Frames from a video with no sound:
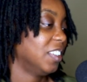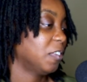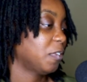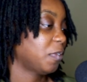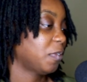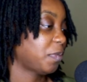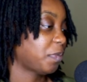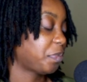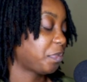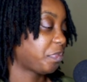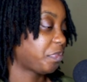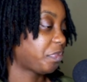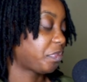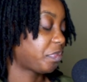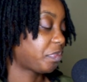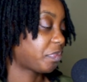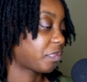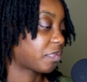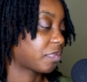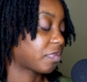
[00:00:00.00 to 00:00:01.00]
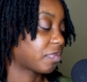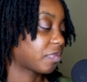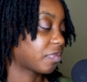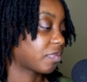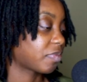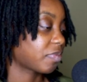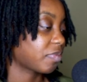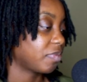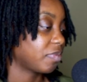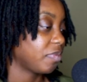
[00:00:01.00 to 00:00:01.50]

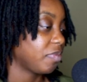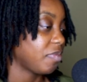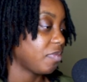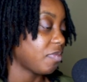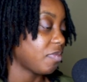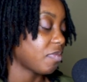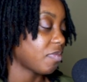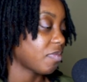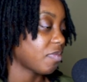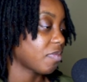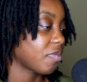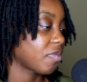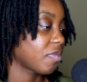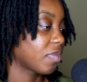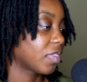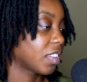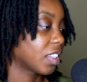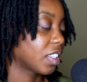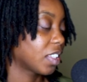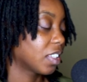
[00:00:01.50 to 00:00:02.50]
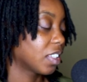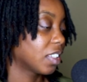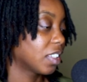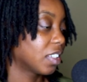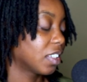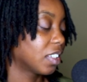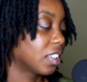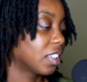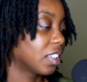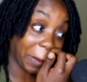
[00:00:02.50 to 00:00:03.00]

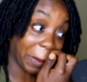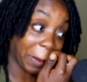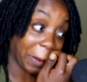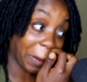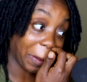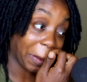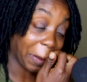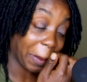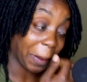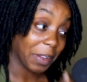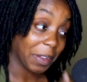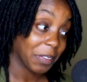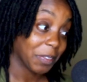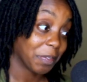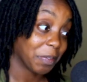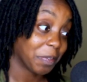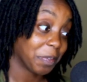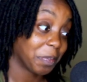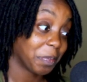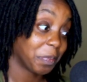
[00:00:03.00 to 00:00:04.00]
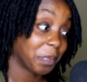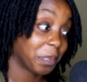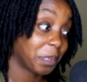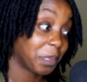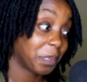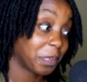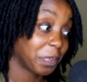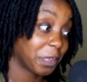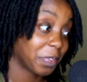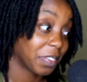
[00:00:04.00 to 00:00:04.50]

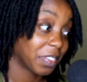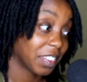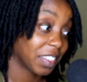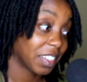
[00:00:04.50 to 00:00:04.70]
No one is speaking in this clip.